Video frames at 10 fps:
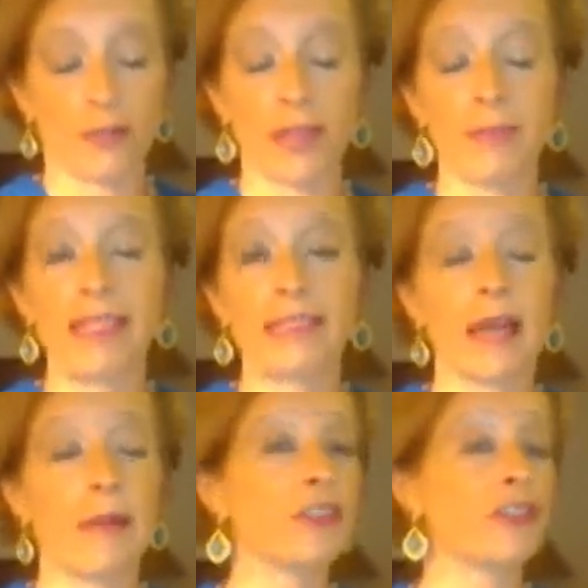Some of these
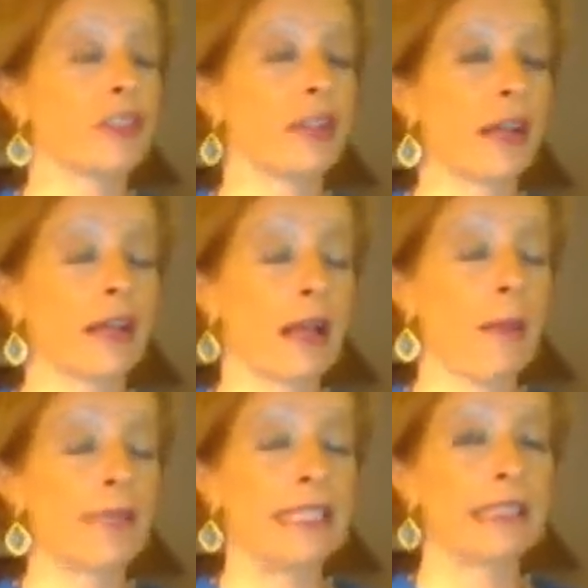
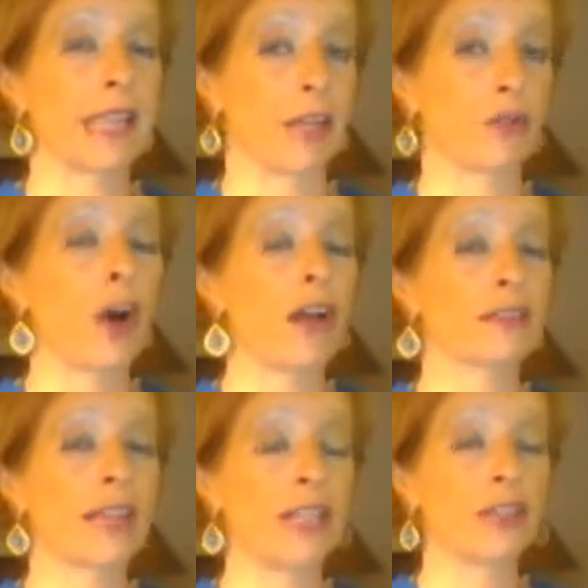companies like Cross
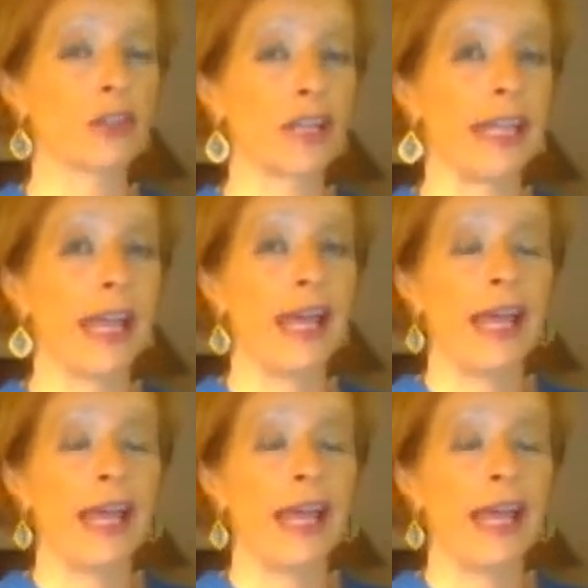Country